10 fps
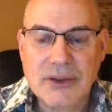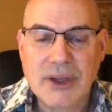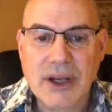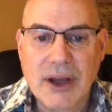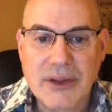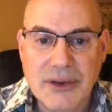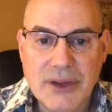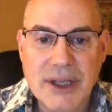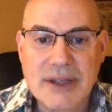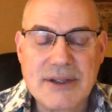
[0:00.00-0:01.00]
and other
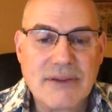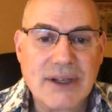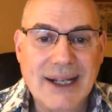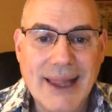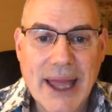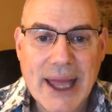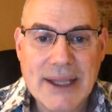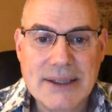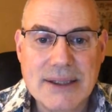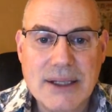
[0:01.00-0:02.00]
things, even
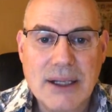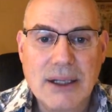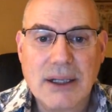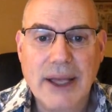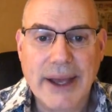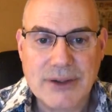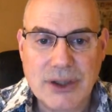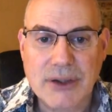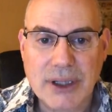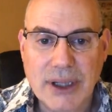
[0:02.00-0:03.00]
glands,
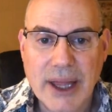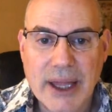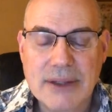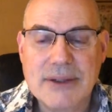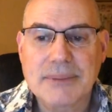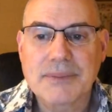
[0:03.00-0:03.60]
exocrine glands.